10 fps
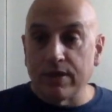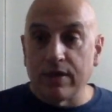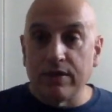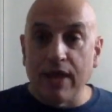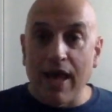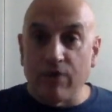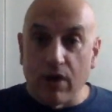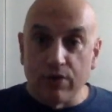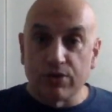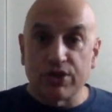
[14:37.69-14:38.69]
they have
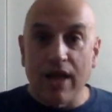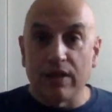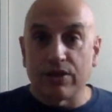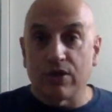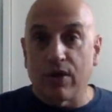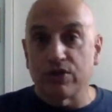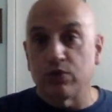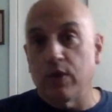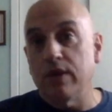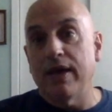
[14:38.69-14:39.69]
other style guitars as
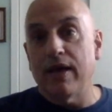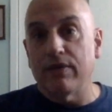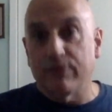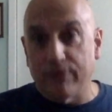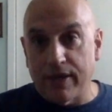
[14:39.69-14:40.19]
well. They have